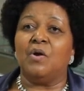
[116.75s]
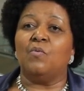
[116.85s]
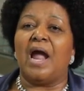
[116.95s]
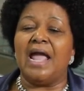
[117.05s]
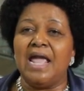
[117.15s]

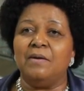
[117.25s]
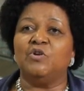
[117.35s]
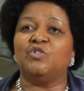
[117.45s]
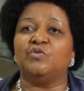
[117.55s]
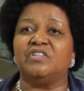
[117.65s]
we're
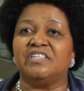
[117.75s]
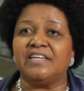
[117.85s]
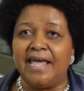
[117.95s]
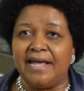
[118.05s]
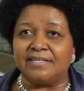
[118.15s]
able to
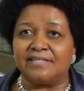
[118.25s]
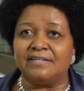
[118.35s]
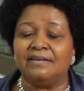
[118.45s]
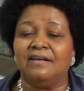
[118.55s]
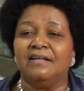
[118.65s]

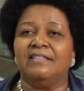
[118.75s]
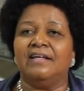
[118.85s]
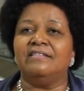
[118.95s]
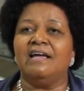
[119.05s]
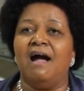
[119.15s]
detect
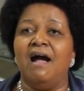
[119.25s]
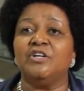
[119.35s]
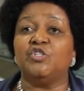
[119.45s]
that there are